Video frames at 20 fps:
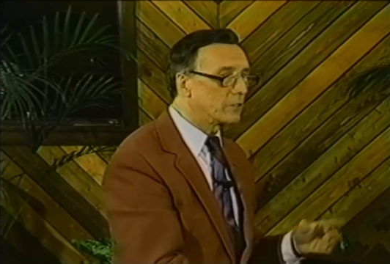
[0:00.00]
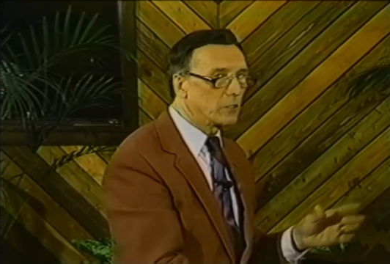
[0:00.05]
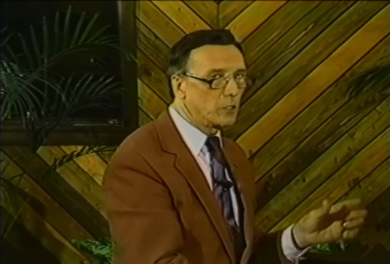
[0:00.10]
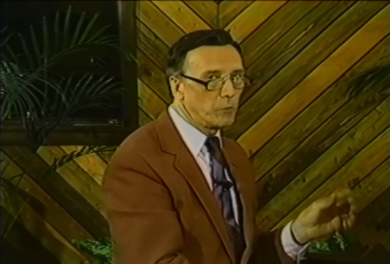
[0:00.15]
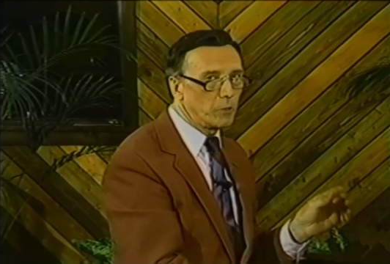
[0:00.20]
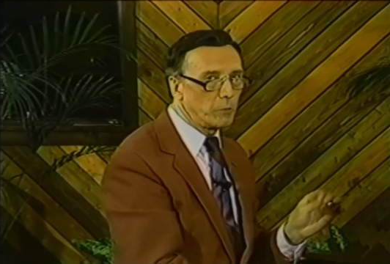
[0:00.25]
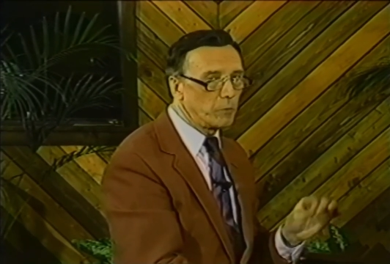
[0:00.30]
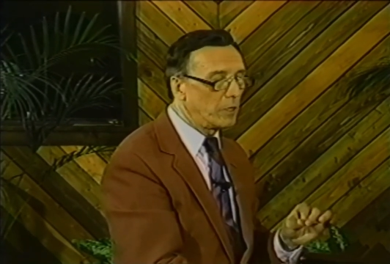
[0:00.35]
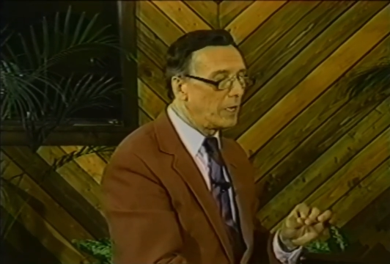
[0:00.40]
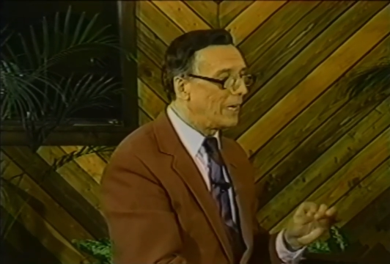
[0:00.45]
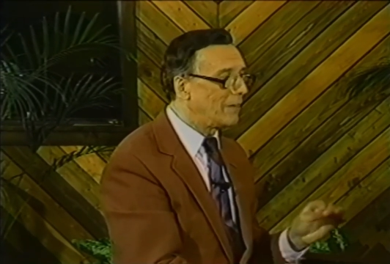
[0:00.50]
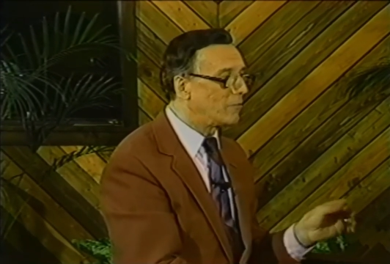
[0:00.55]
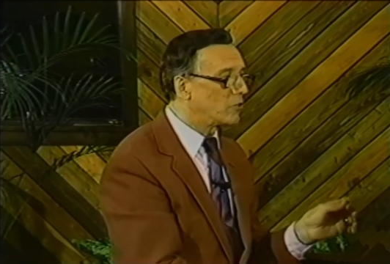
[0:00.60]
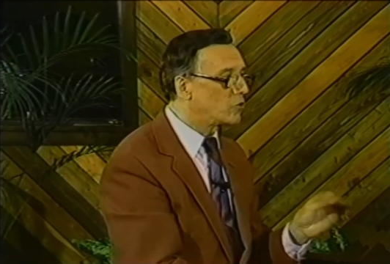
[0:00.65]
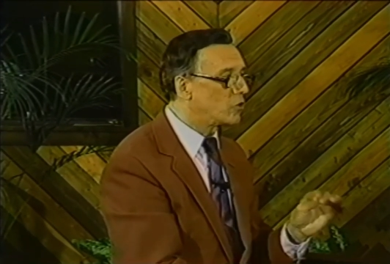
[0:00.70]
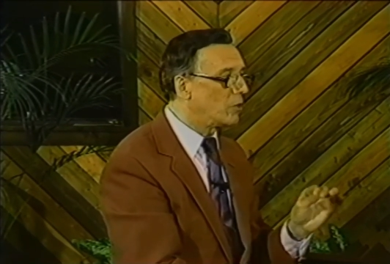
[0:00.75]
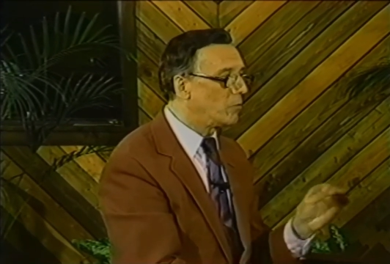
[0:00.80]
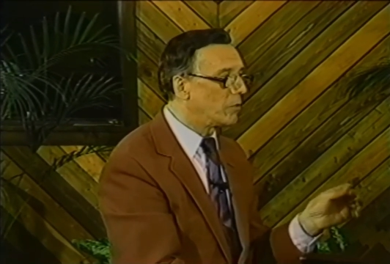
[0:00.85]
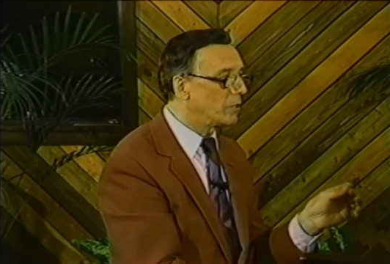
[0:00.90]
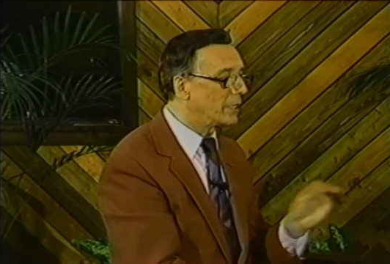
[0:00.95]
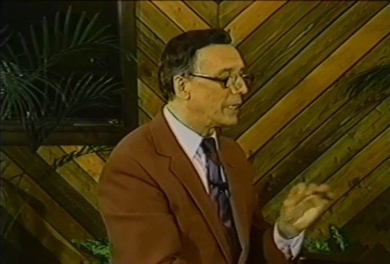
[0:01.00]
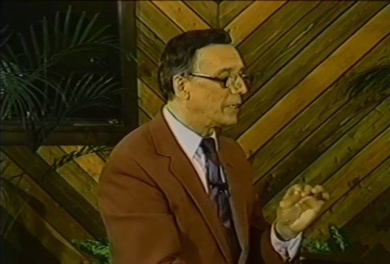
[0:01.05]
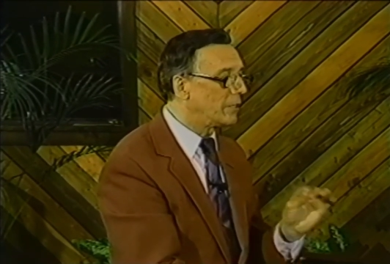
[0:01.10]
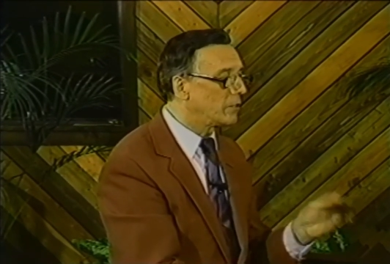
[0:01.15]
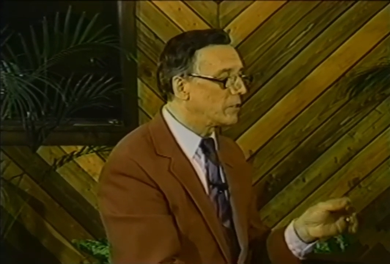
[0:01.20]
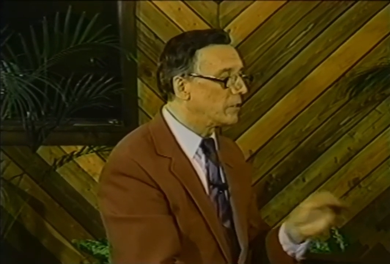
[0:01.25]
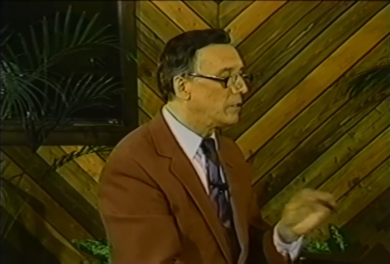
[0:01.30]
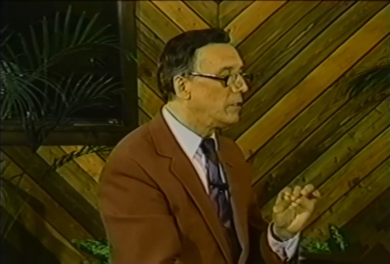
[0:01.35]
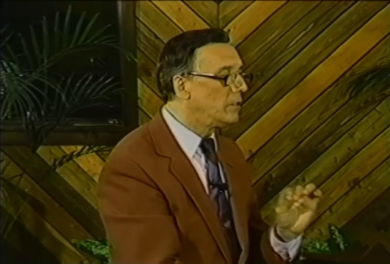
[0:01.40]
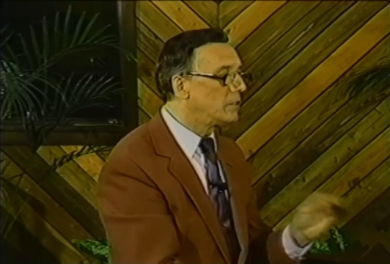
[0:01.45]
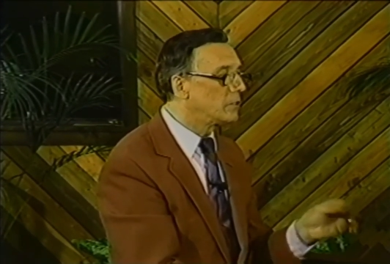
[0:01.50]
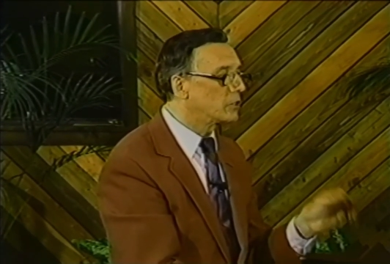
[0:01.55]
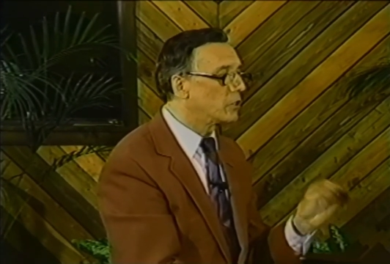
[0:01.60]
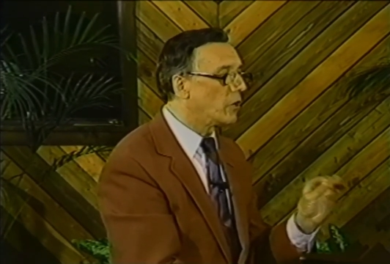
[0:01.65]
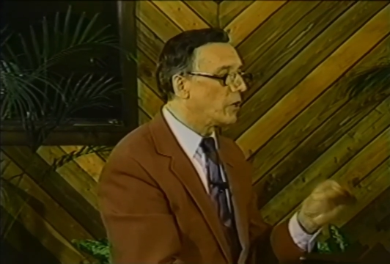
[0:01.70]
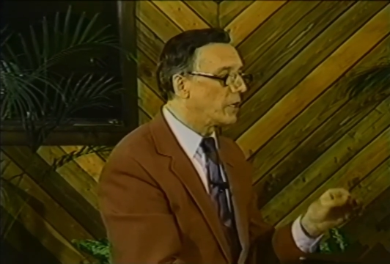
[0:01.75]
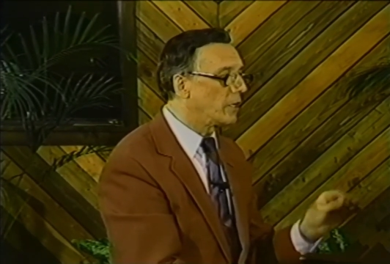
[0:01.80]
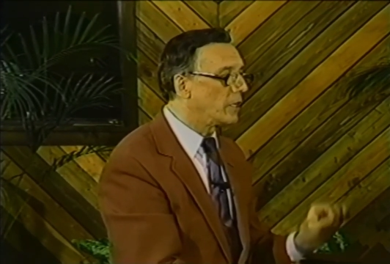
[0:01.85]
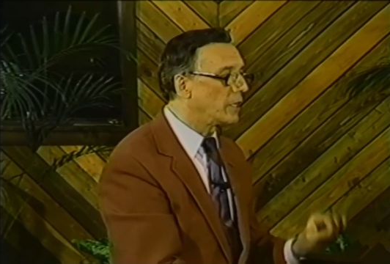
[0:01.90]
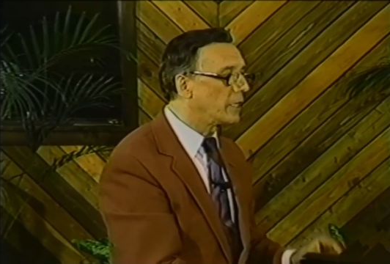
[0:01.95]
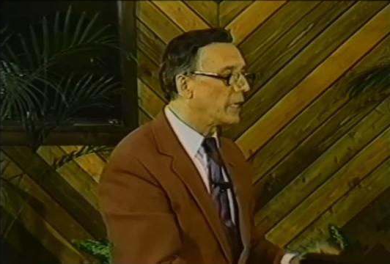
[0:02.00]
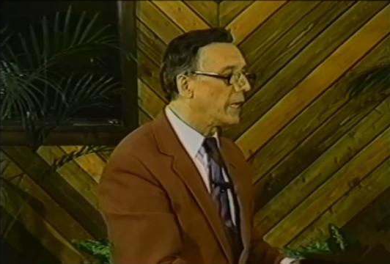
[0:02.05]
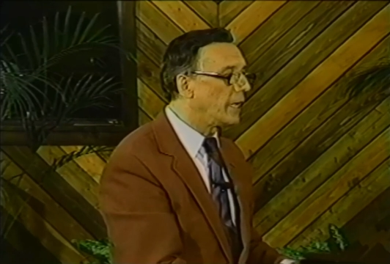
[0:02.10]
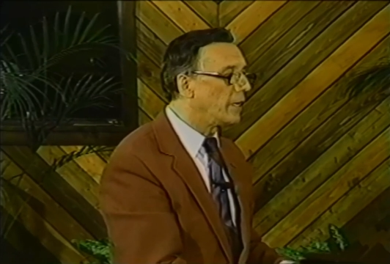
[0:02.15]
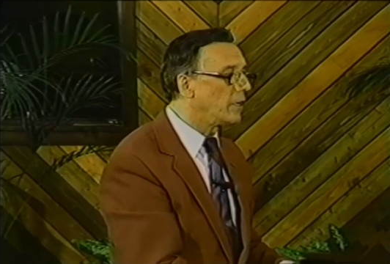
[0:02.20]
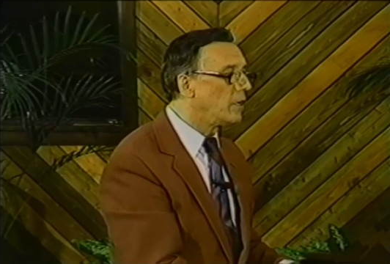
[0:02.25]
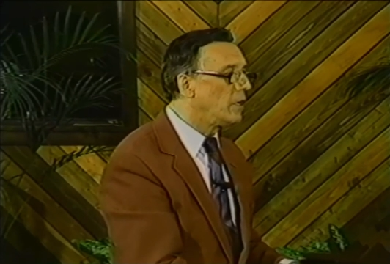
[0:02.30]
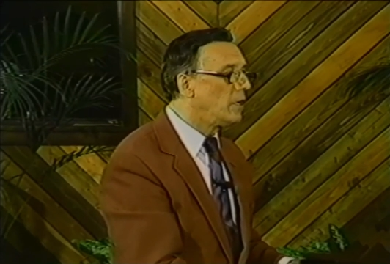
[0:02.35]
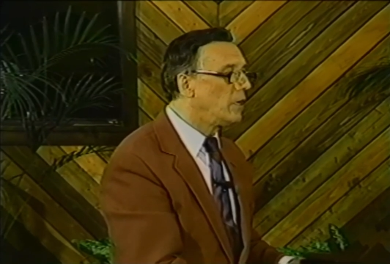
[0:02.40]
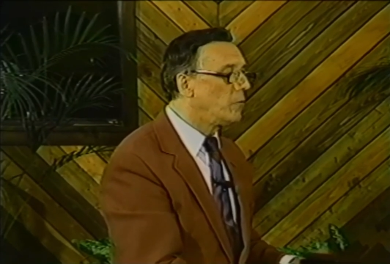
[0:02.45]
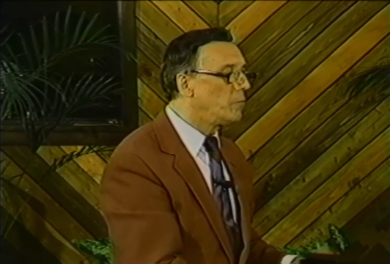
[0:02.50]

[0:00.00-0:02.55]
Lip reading: so we wouldn't have a trouble getting started again.